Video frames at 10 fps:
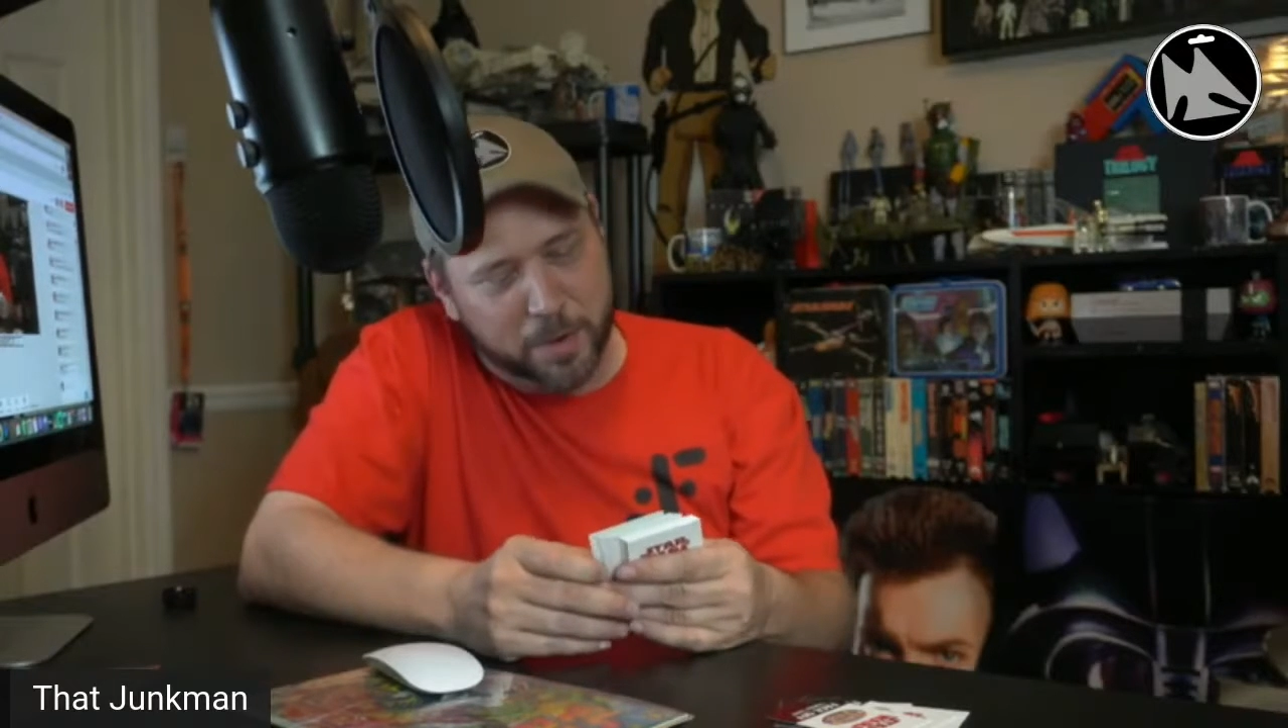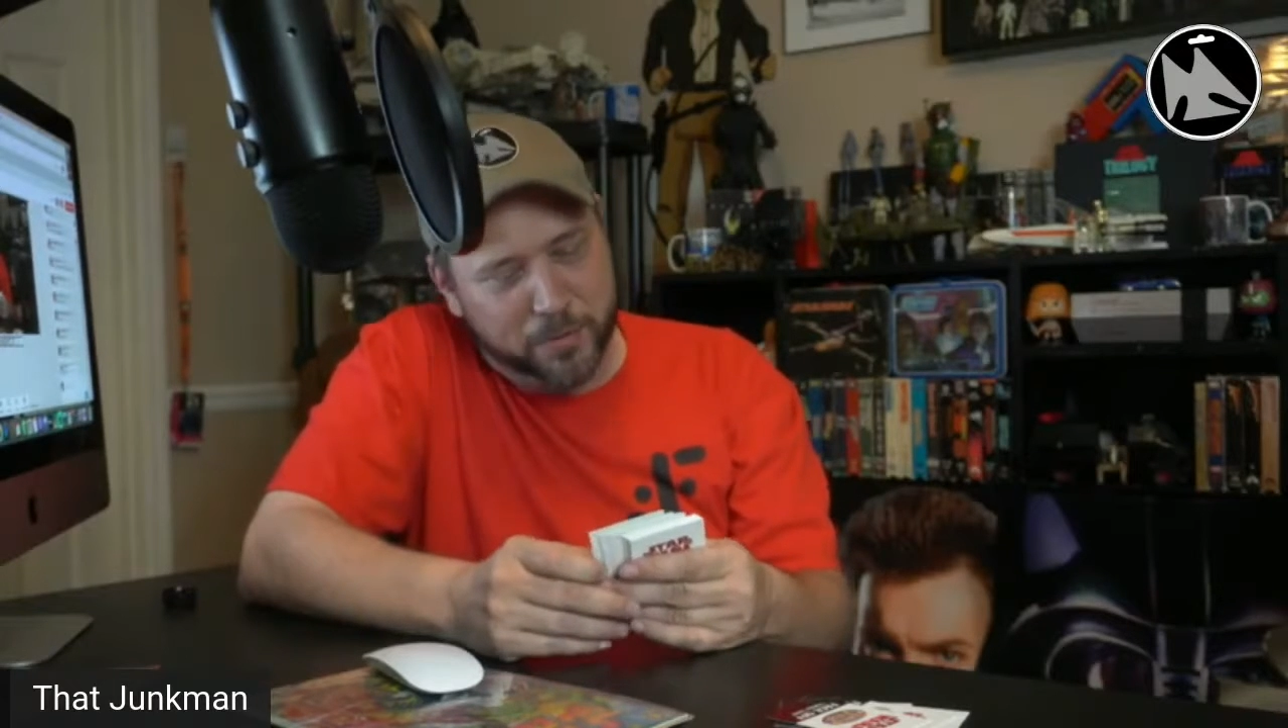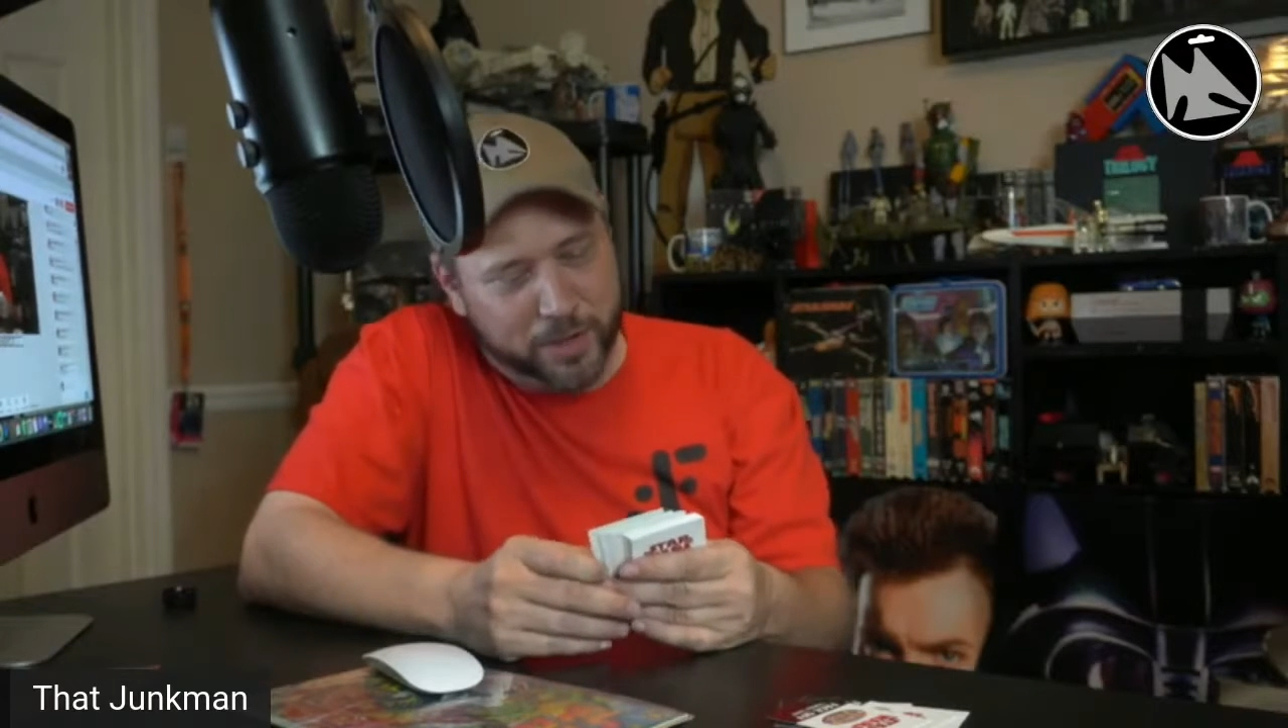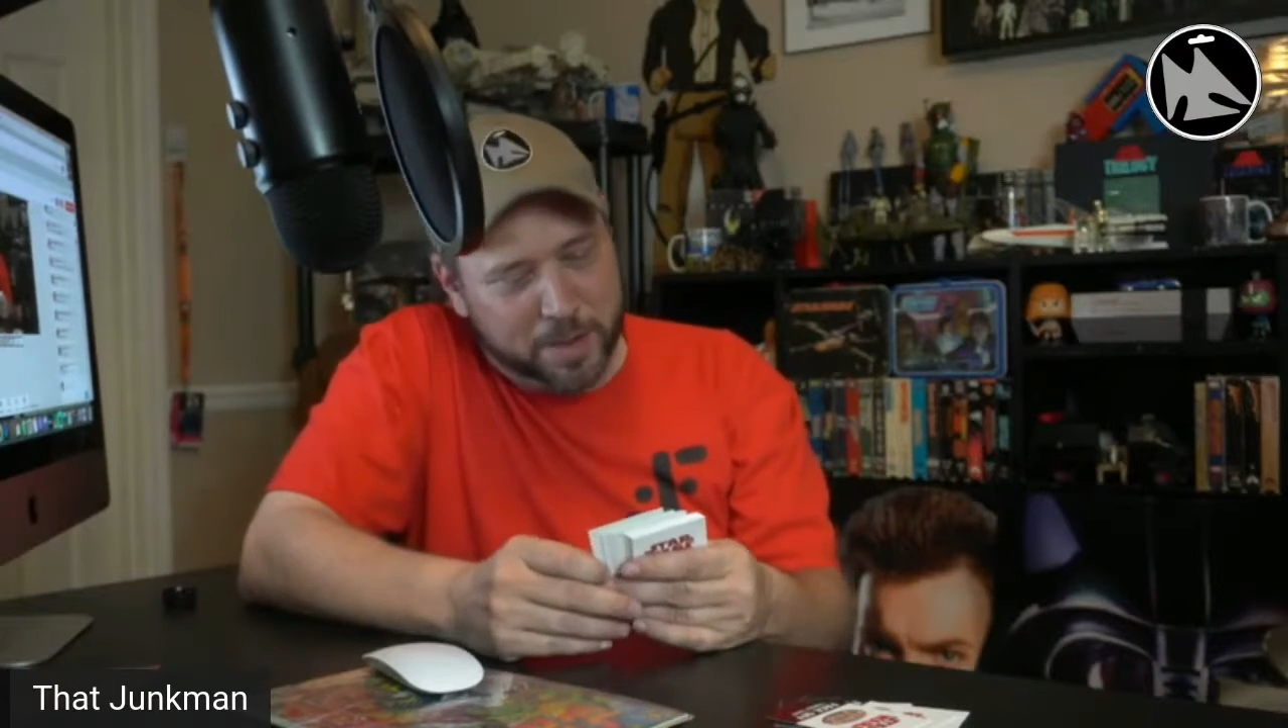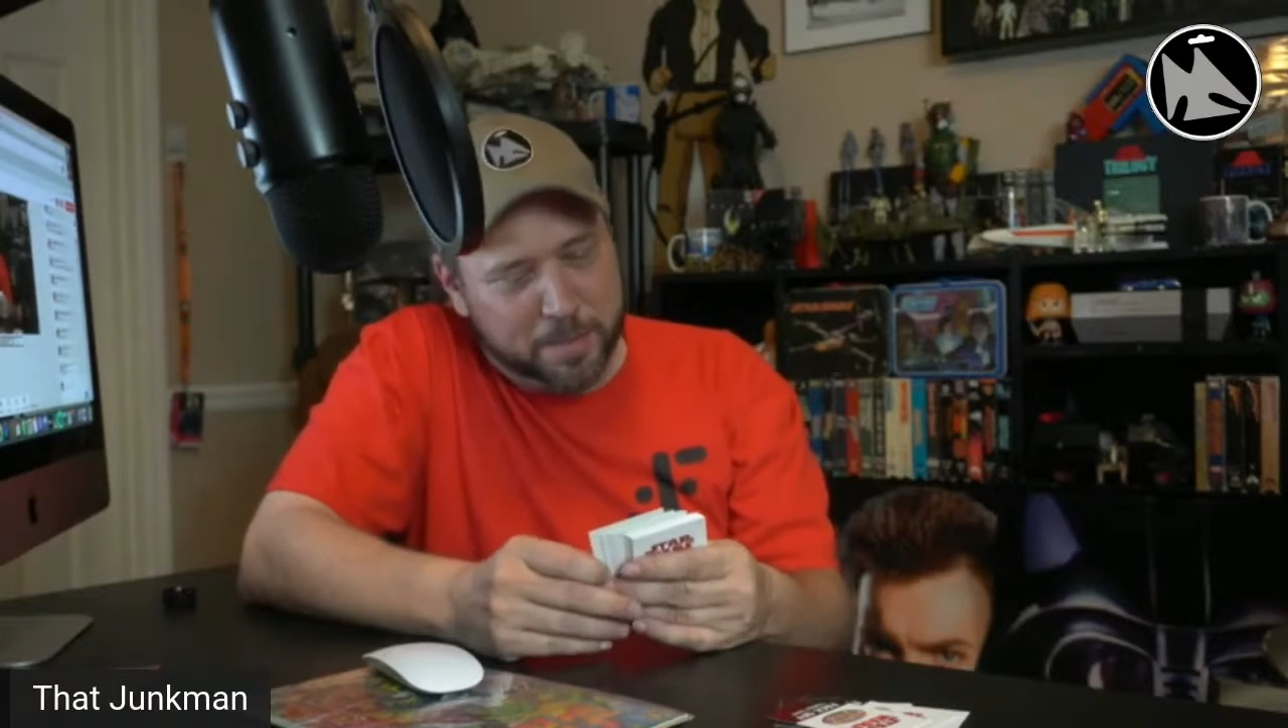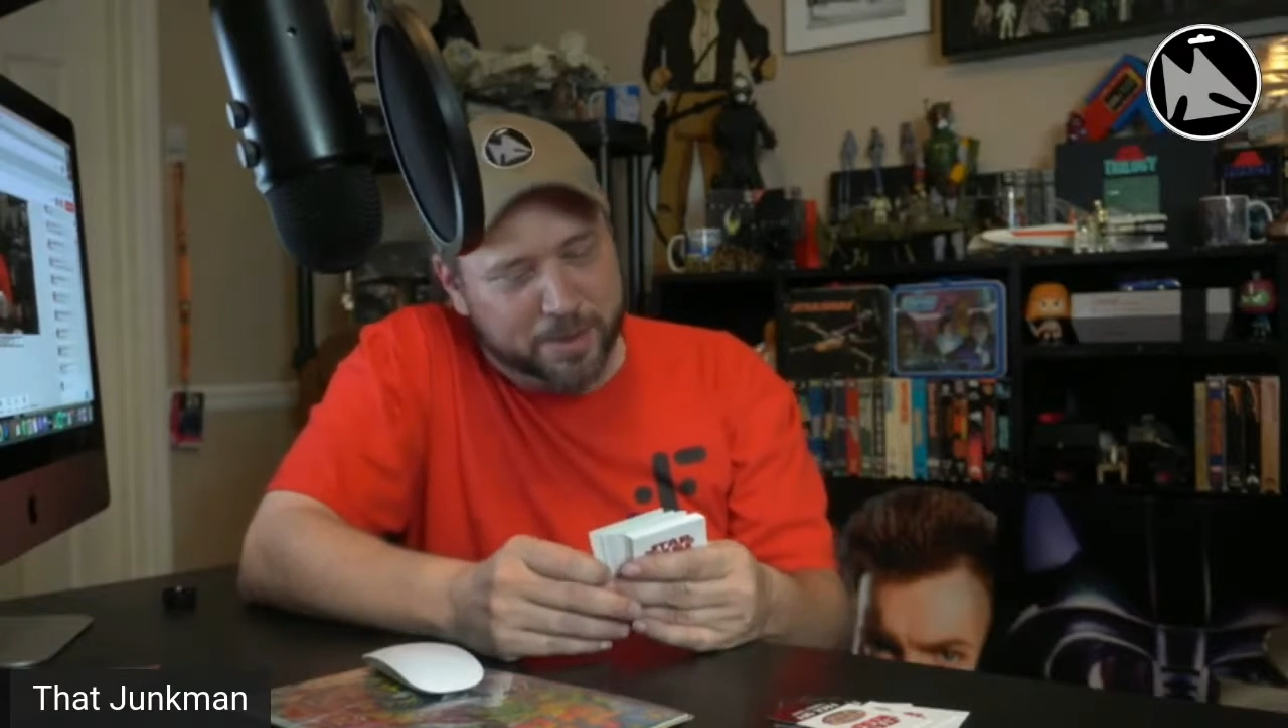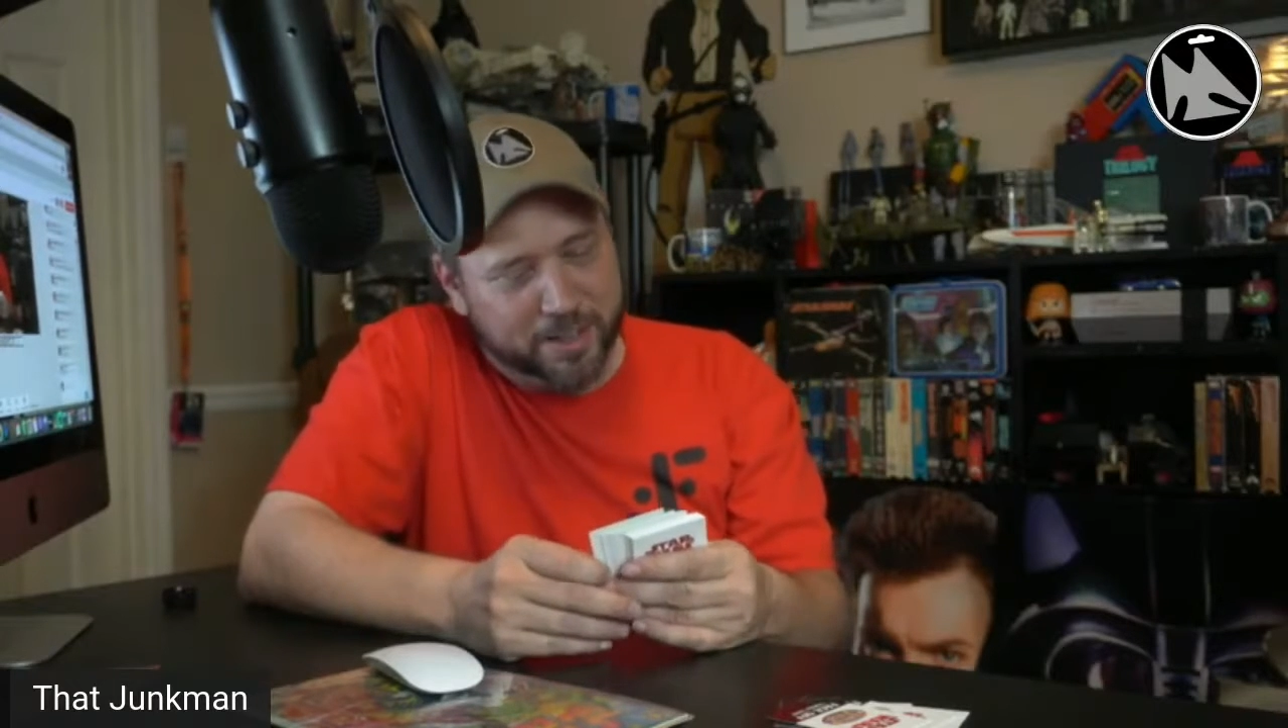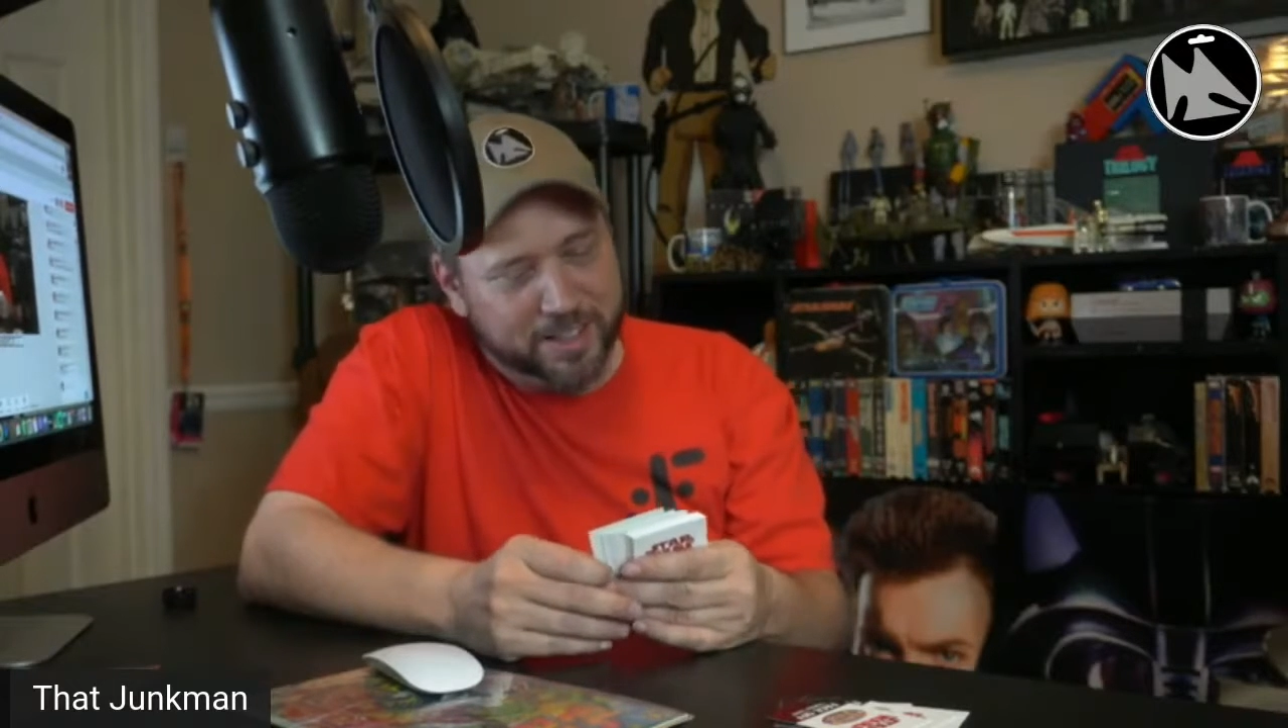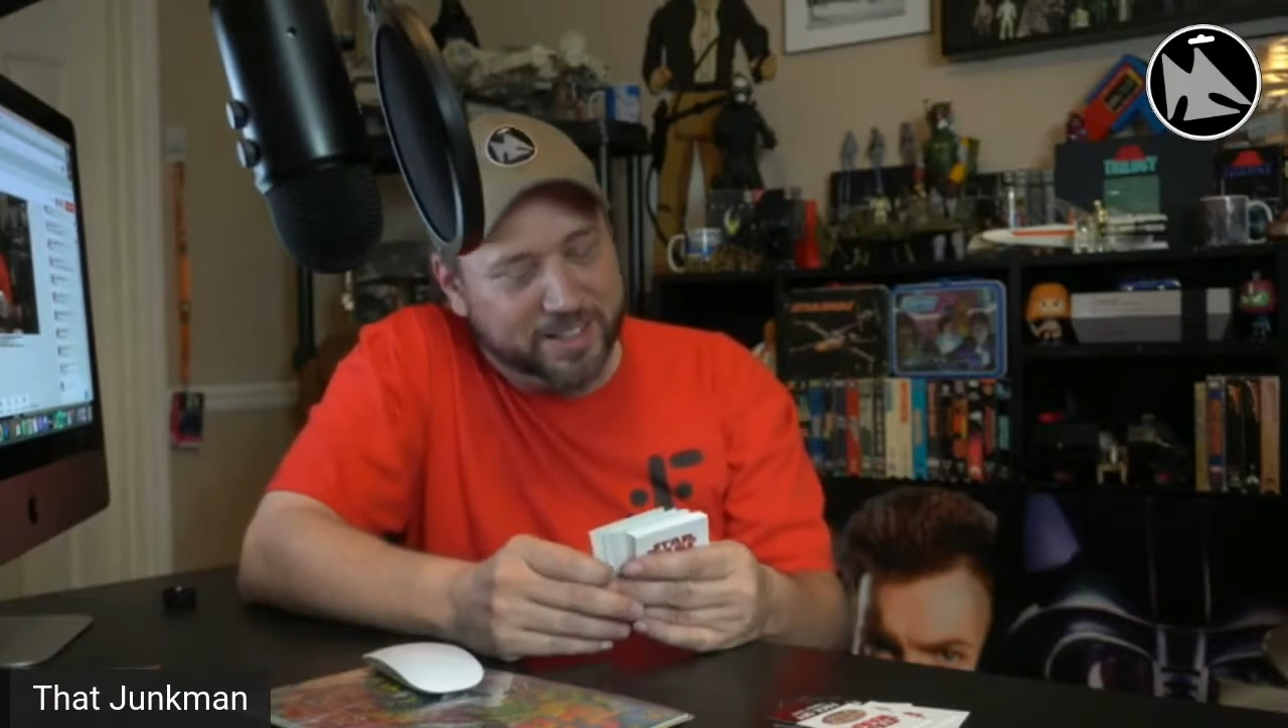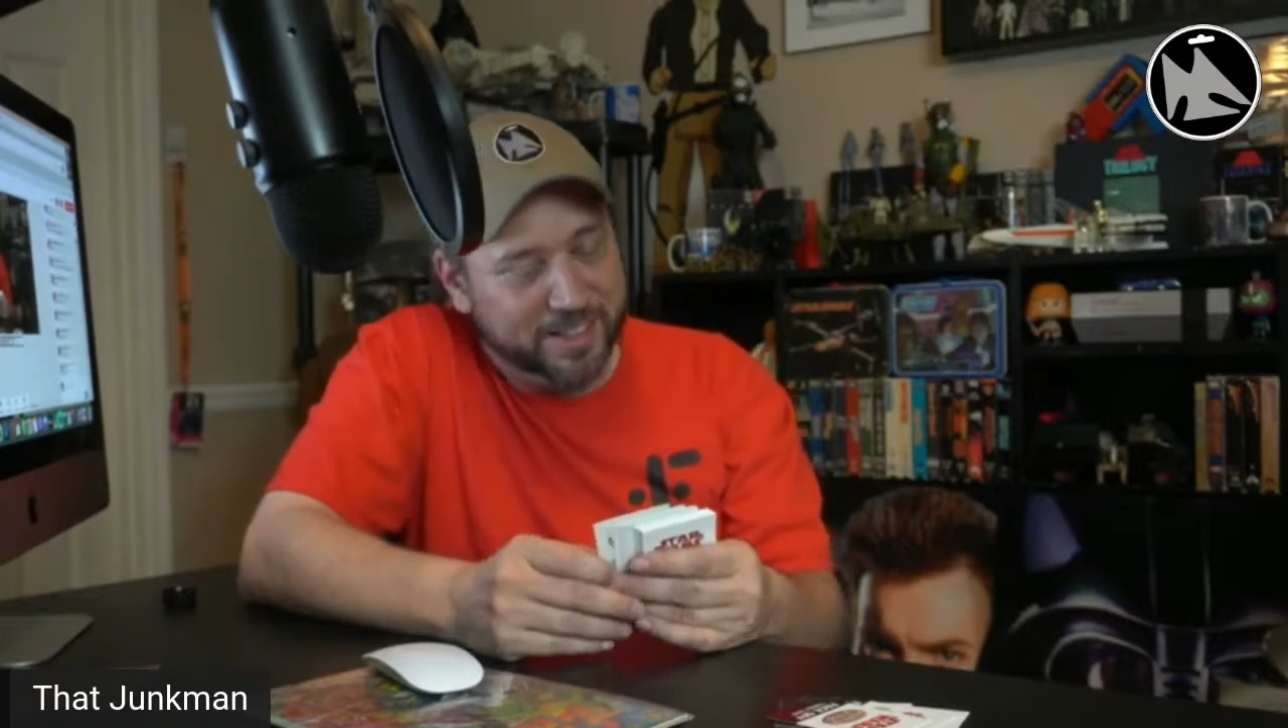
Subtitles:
birthday party.